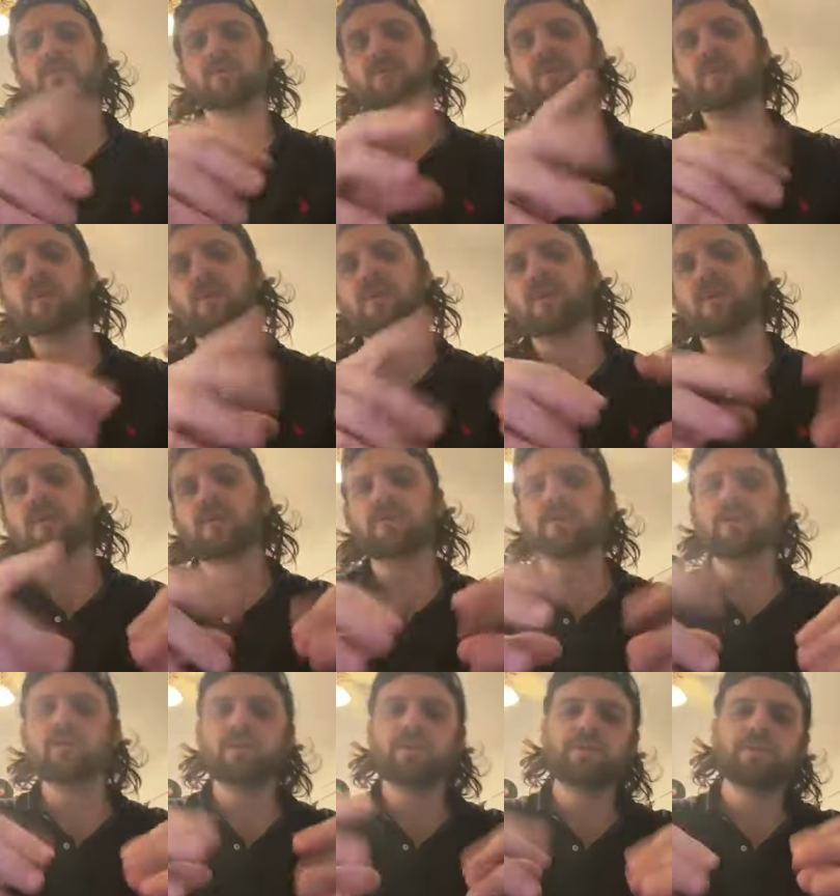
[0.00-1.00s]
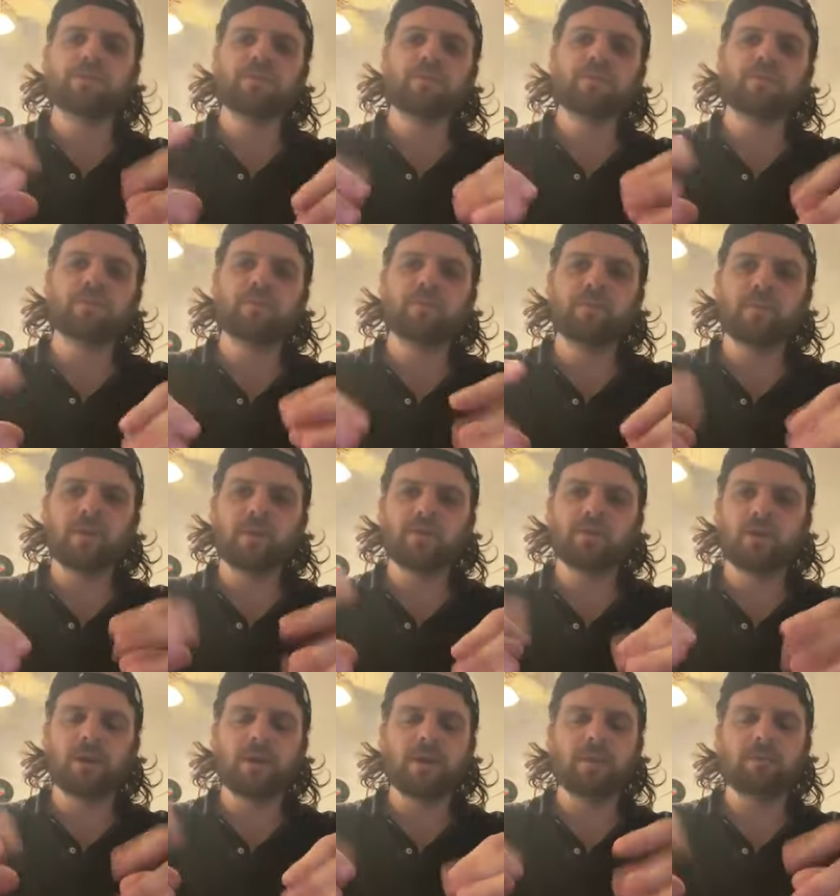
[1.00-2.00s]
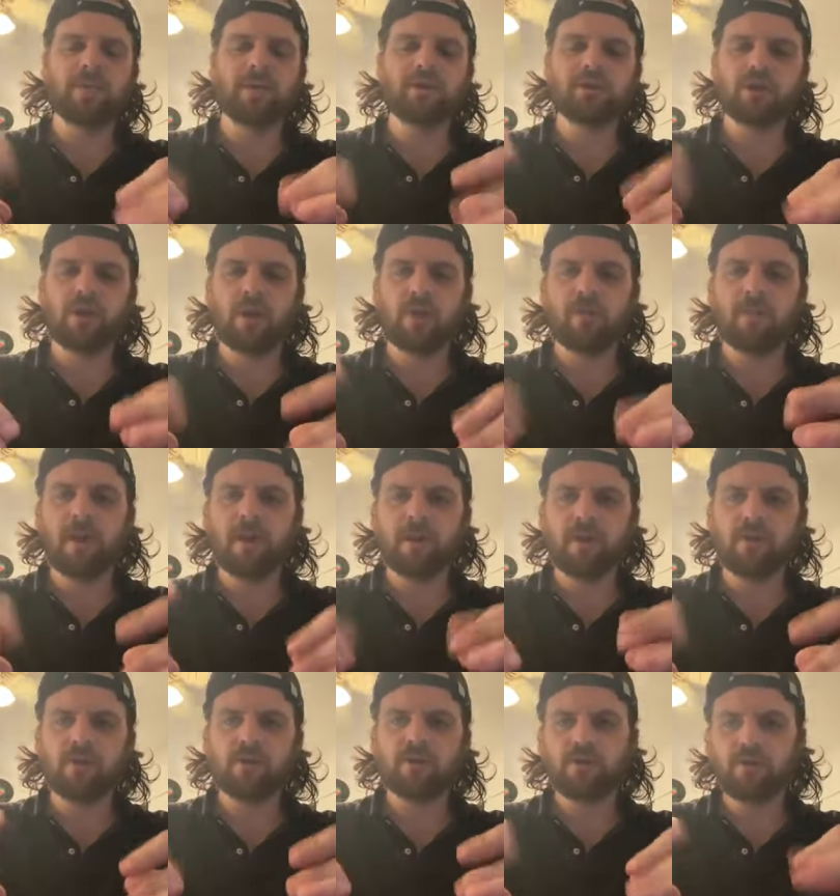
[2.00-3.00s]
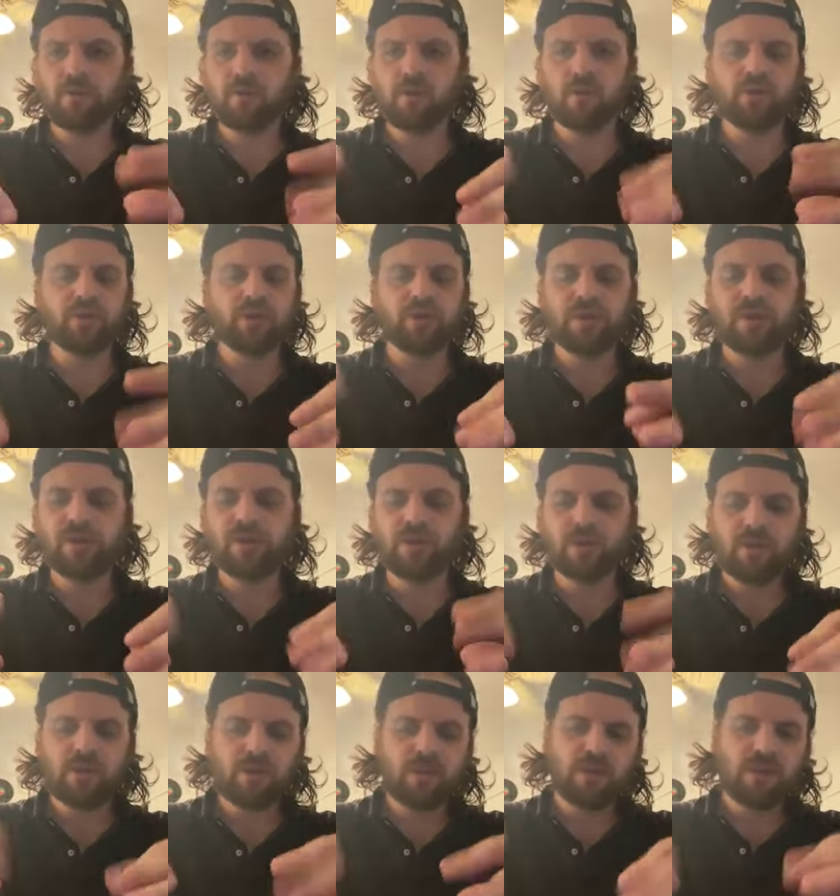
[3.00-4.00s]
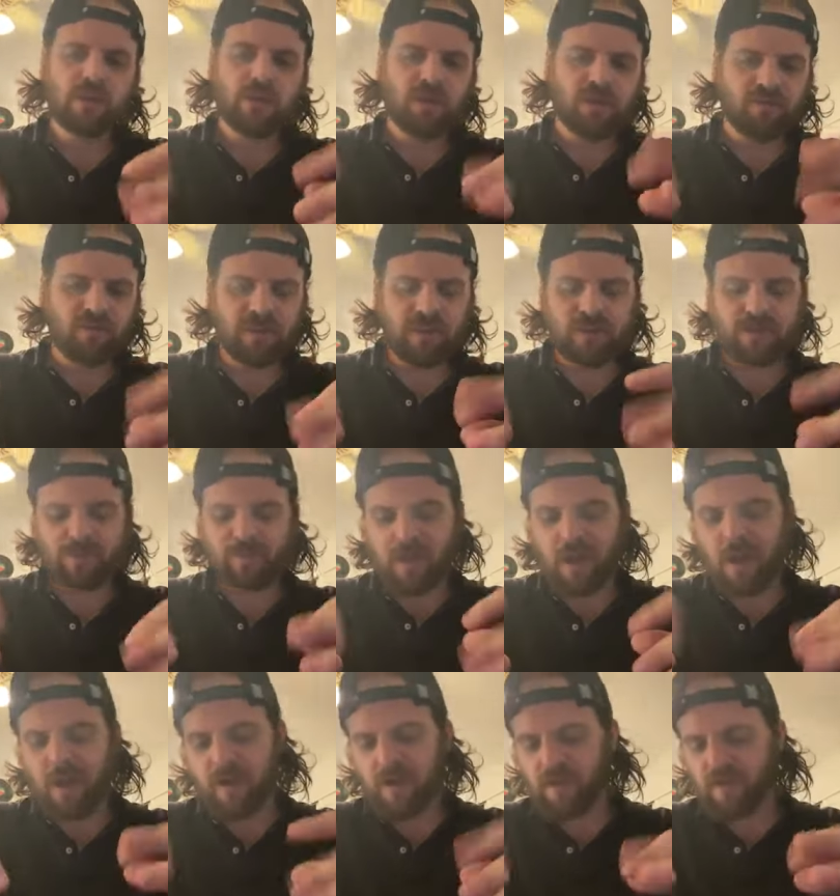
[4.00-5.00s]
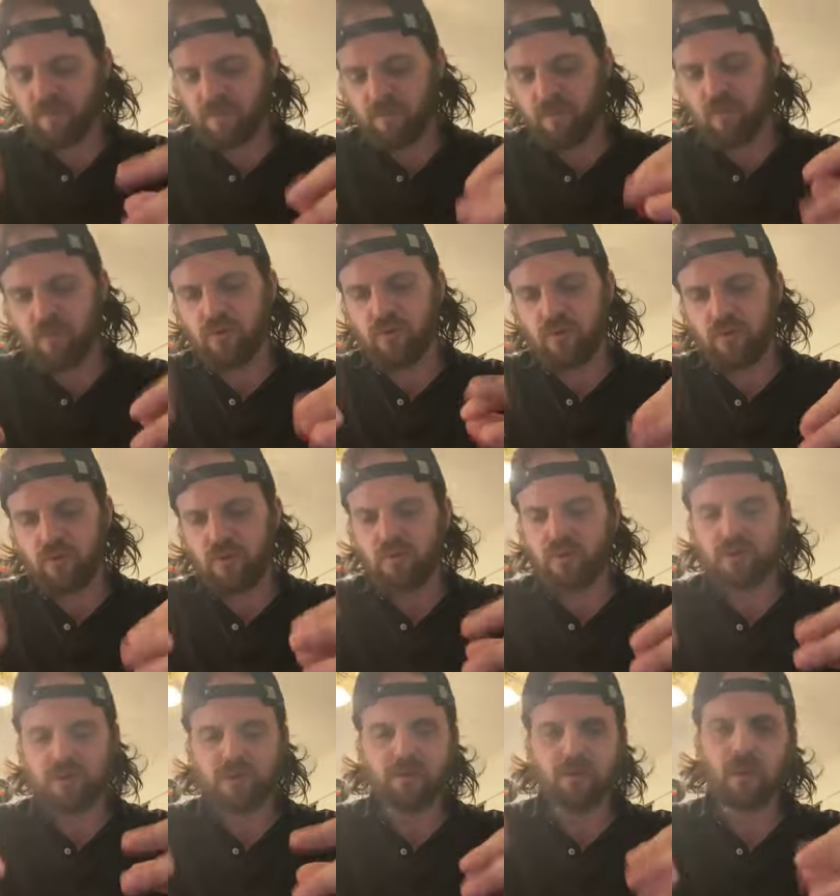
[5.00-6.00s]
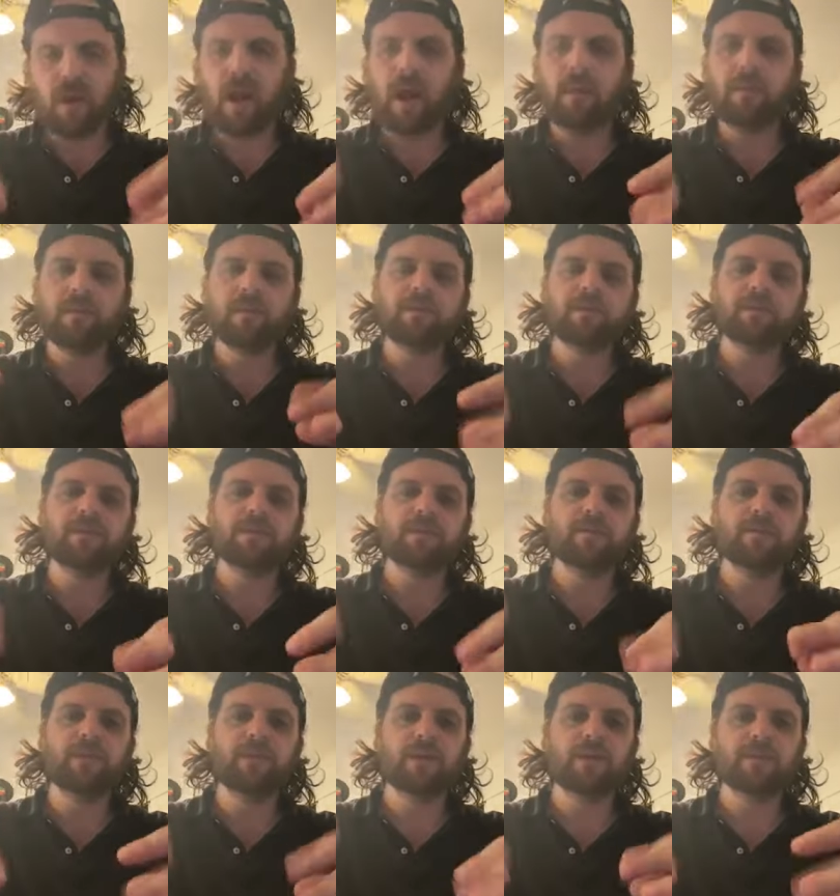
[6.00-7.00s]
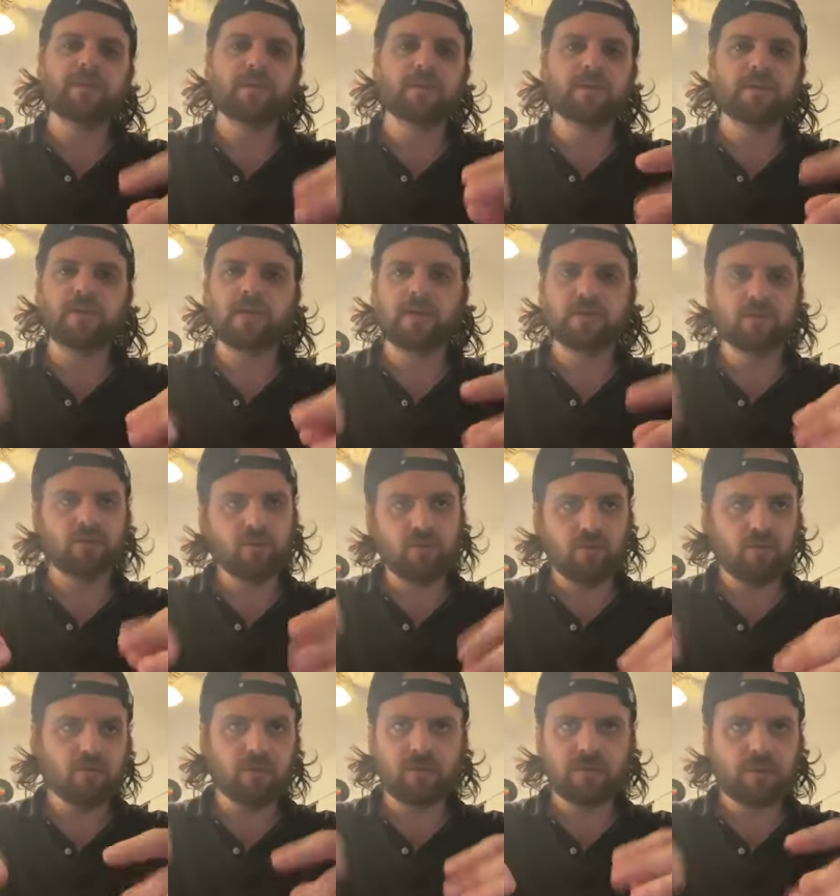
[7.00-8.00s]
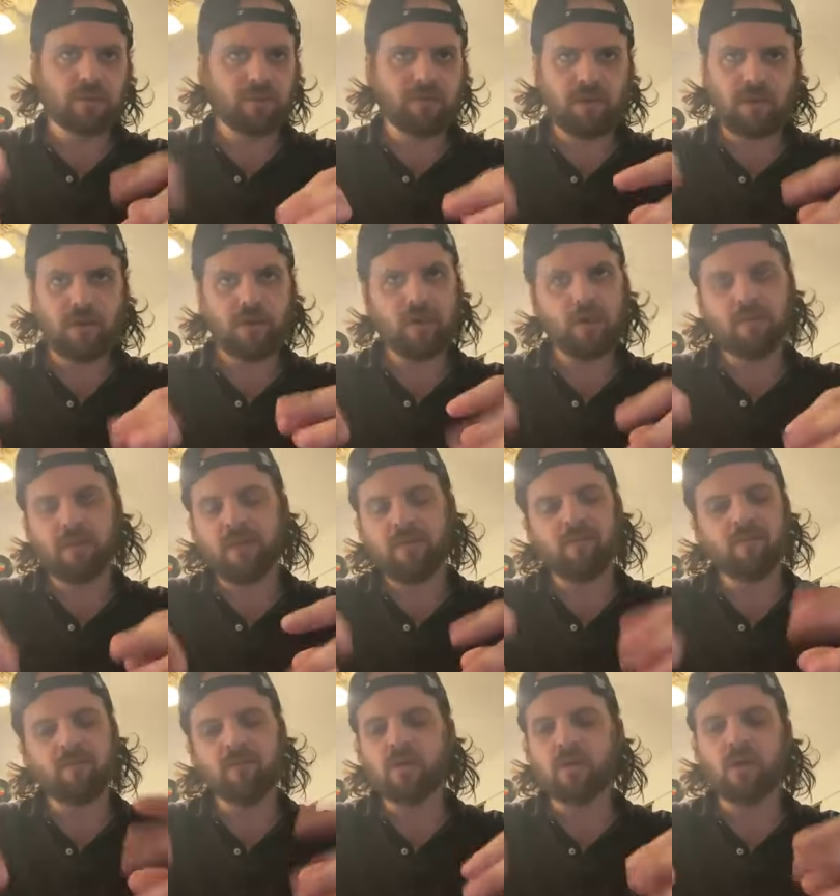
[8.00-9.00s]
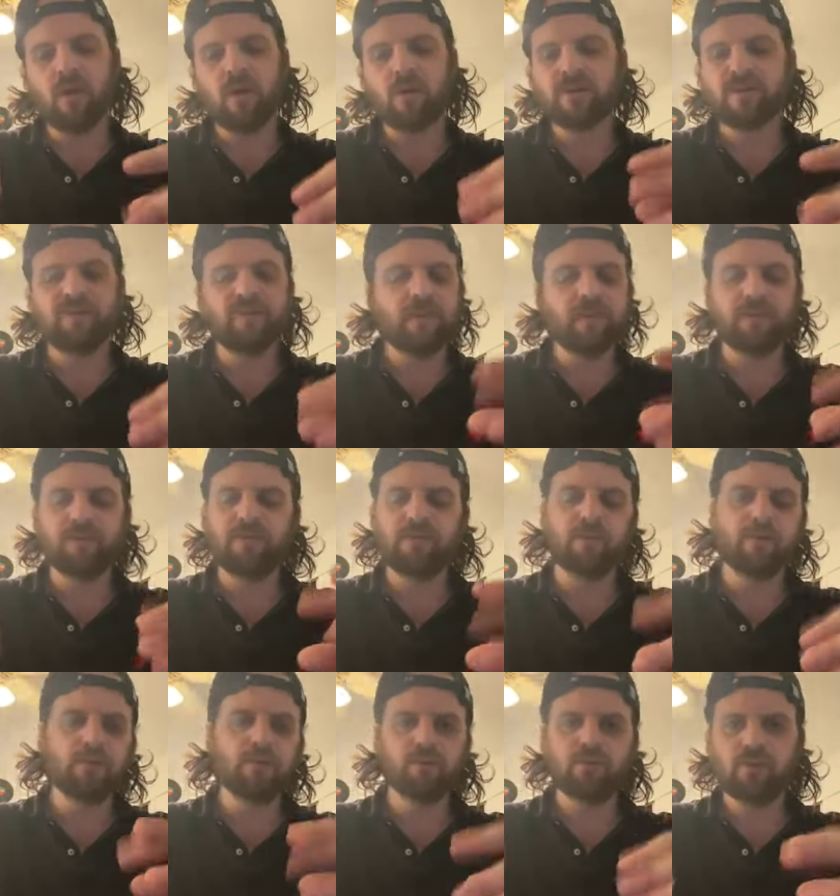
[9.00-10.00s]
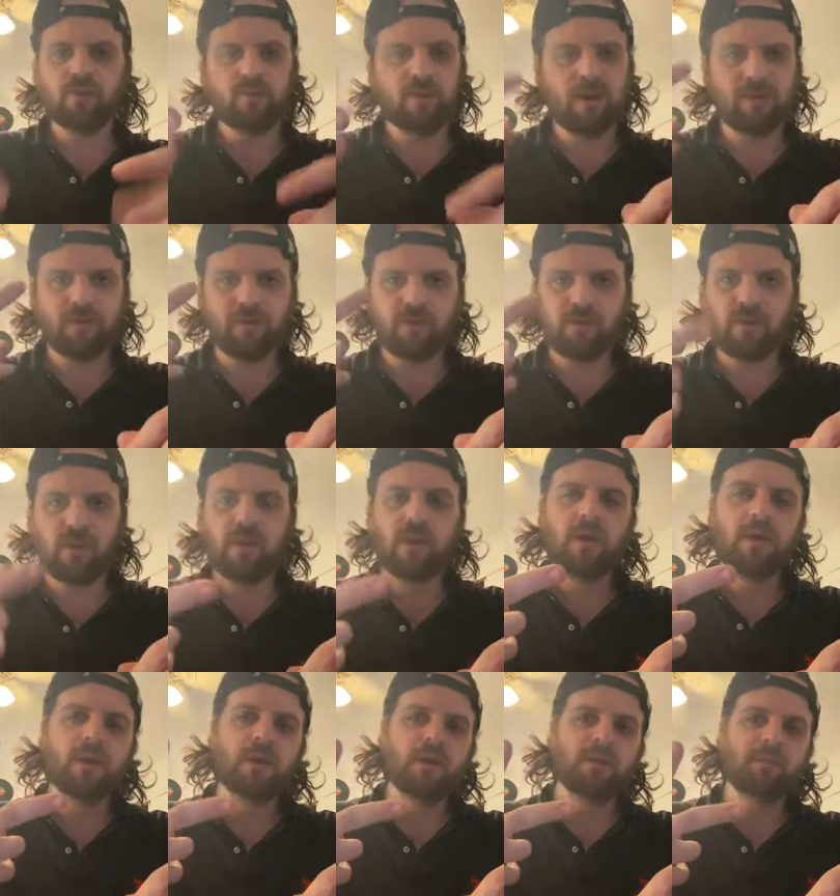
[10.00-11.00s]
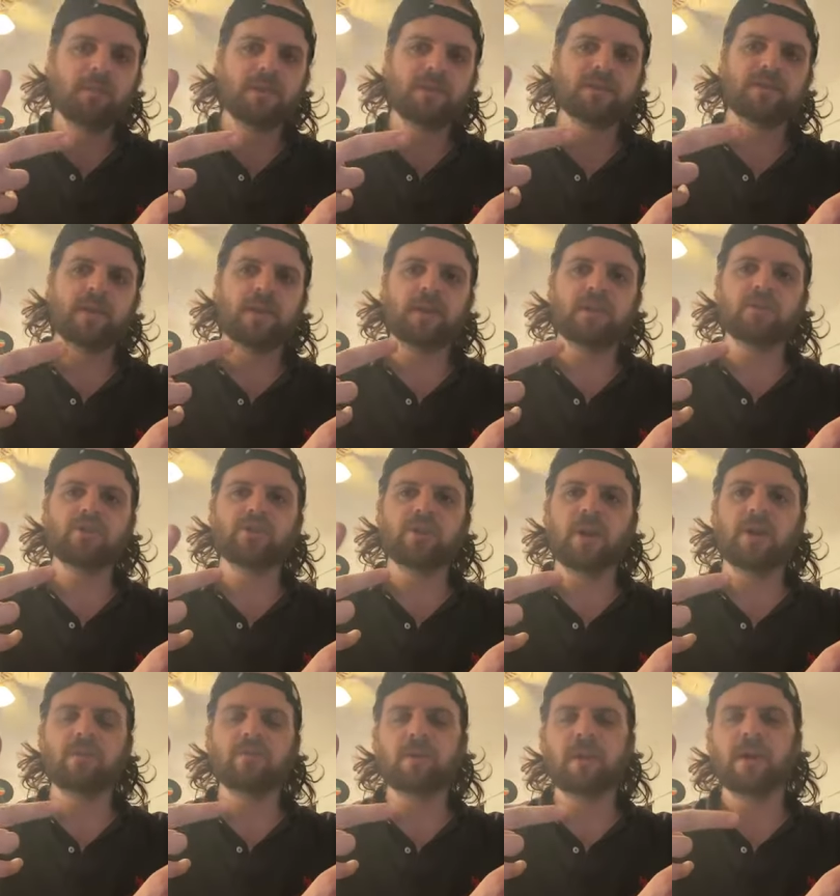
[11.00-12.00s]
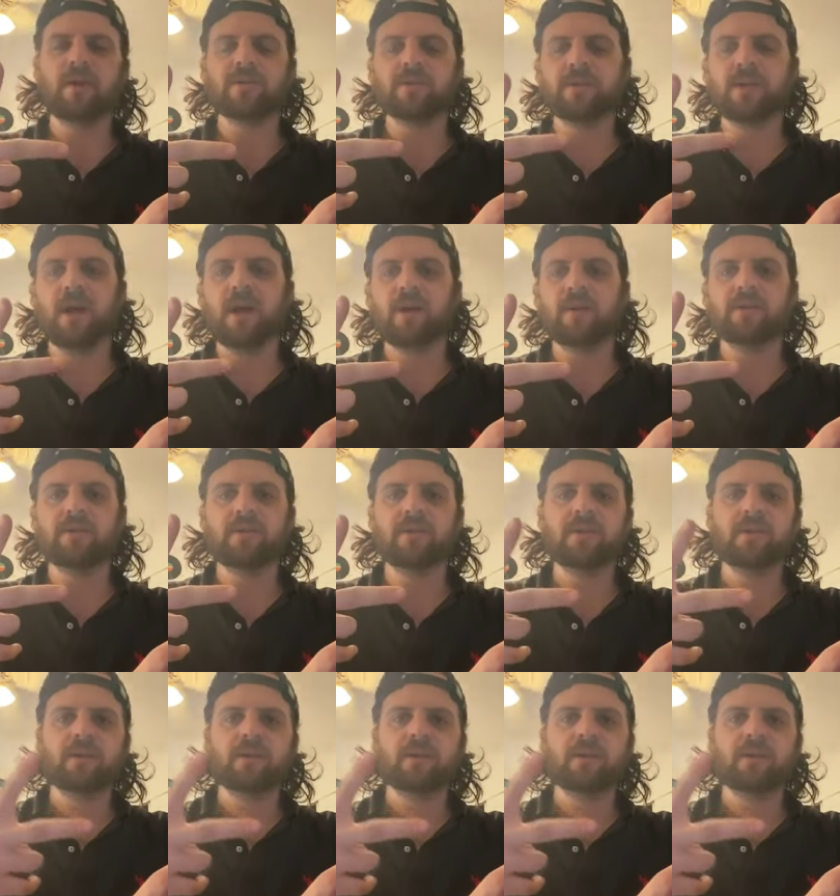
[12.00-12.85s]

we'll do a thing on Twitch, and I'm gonna try to get my channel back on YouTube. We'll see if it gets back. We'll, you know, we'll see what happens. If it doesn't, I'll still do some stuff here and there. But I've really lost faith in YouTube after my second channel now has gotten